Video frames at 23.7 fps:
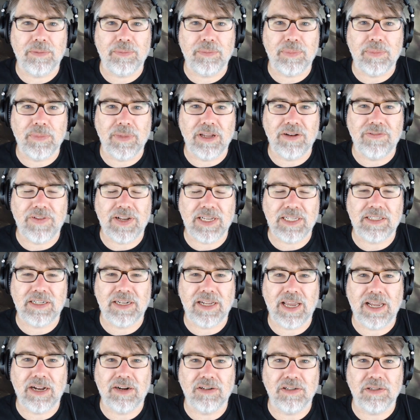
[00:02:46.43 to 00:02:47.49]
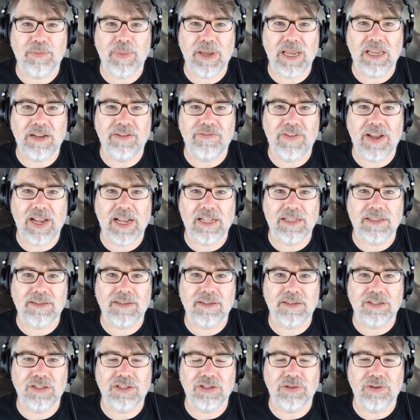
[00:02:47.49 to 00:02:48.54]
investigators may
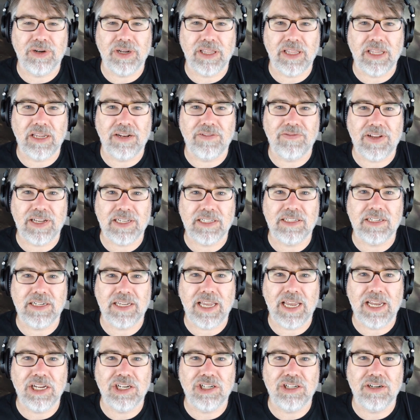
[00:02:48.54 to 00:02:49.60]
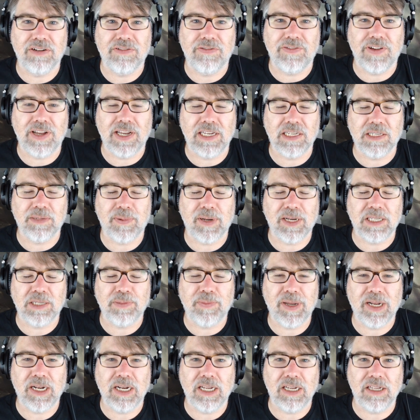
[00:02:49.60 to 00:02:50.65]
advance during the investigation phase by
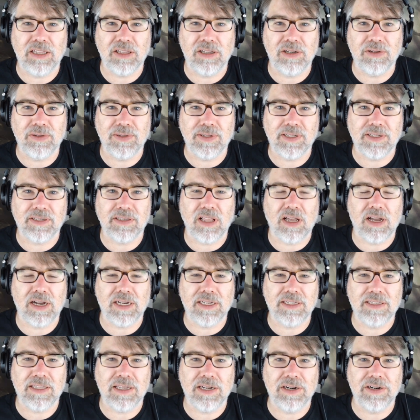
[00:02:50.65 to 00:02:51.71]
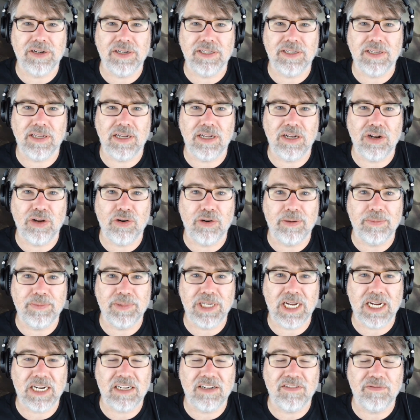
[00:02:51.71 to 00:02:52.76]
spending clues, as long as there is no
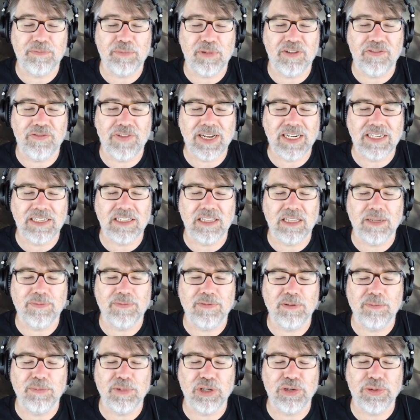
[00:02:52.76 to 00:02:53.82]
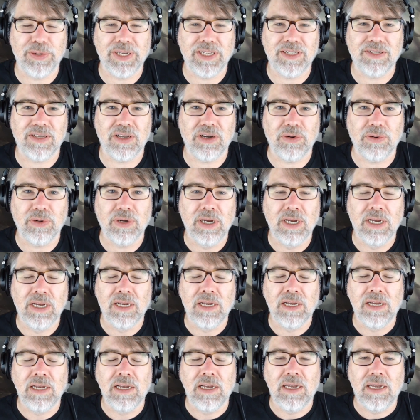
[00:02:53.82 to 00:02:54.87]
objective preventing them from doing so.
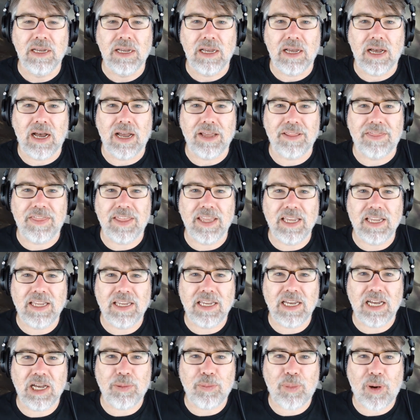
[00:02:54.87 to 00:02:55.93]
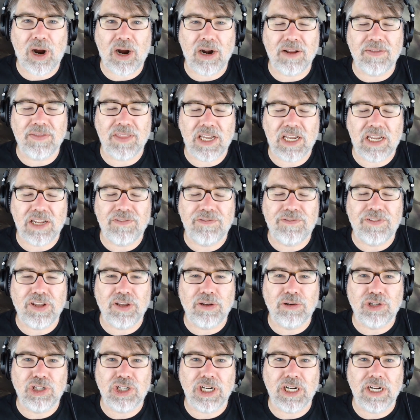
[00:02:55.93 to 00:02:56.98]
I think part of the
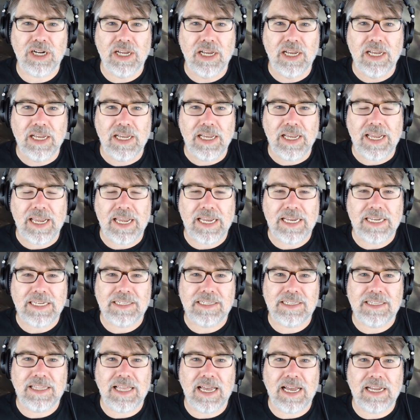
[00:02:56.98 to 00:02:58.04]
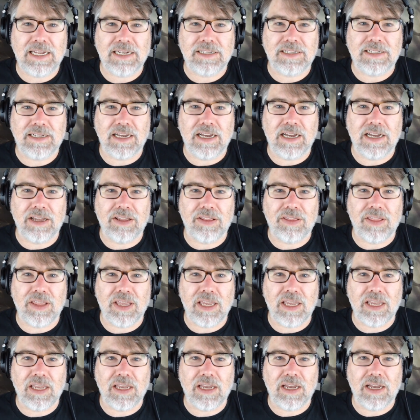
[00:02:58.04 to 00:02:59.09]
confusion is that
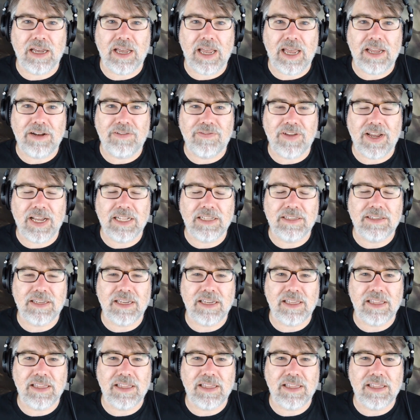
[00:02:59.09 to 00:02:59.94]
the advancing